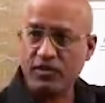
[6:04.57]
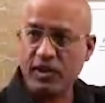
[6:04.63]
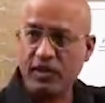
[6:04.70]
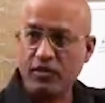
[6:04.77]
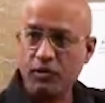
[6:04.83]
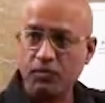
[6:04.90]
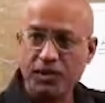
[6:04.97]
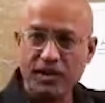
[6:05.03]

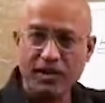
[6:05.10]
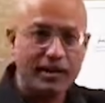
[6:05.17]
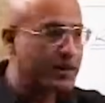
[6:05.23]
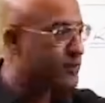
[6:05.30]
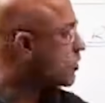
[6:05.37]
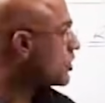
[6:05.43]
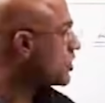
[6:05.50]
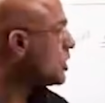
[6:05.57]
transcription.
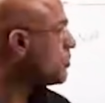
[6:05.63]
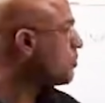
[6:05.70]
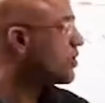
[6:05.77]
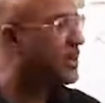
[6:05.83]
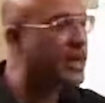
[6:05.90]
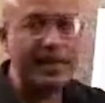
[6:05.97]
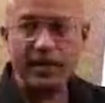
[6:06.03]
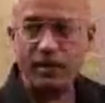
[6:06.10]
So it keep on
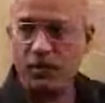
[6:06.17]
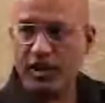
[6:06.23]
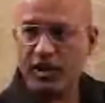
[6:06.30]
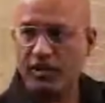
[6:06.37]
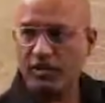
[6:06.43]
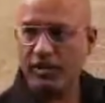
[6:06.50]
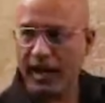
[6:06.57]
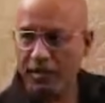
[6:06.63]
carrying which
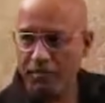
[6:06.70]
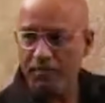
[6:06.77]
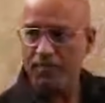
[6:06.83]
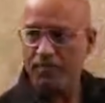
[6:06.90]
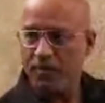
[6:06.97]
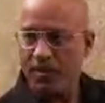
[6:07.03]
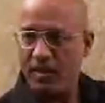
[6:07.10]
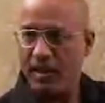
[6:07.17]
enzyme?
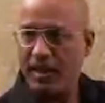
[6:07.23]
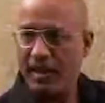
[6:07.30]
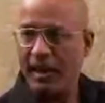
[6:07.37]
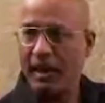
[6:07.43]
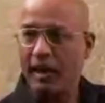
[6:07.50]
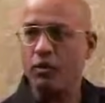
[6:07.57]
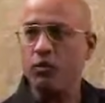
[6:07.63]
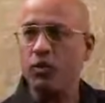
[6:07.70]

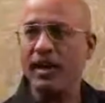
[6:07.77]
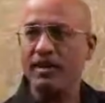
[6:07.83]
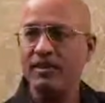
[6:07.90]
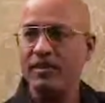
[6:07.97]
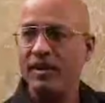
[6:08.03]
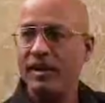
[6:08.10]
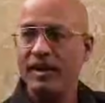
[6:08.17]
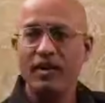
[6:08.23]
Reverse,
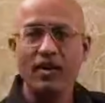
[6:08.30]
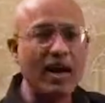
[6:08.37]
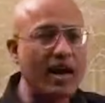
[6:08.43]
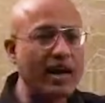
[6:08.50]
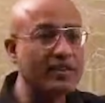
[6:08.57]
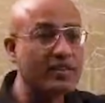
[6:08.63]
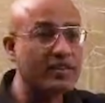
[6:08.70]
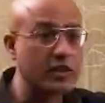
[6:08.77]

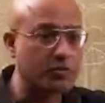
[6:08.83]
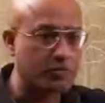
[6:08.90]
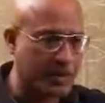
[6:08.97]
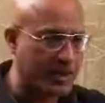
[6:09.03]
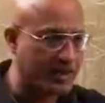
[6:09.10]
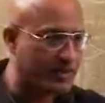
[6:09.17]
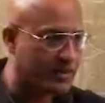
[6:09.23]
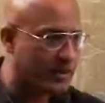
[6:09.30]

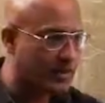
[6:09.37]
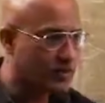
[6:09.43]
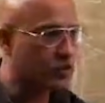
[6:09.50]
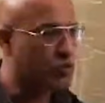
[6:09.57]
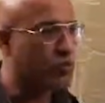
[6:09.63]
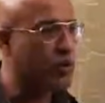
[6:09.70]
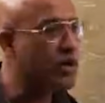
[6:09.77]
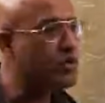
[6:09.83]
transcriptase. So
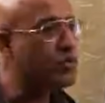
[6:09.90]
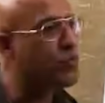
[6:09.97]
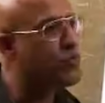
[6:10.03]
it's one of the